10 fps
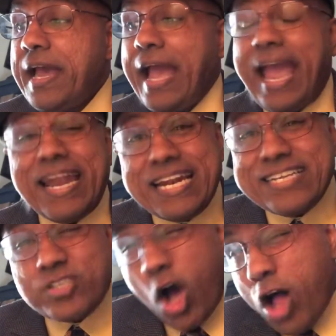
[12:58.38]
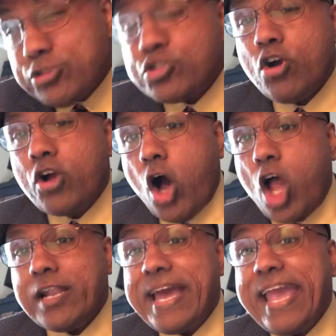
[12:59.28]
And it is also
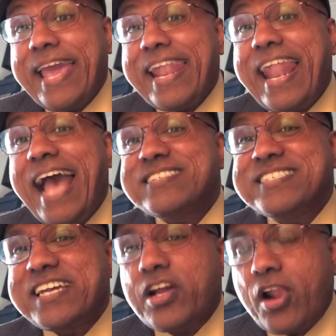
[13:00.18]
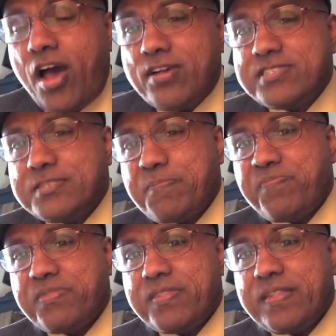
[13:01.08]
called elastic clause.
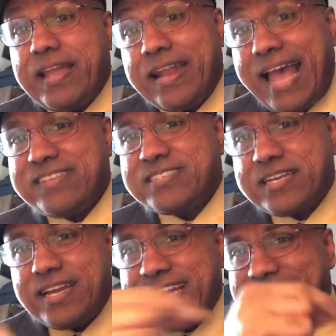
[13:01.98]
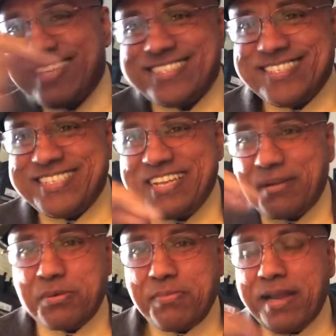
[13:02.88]
Elastic, like elasticity,
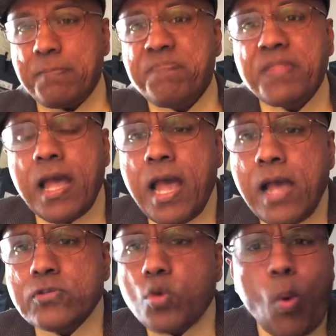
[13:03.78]
rubber band. So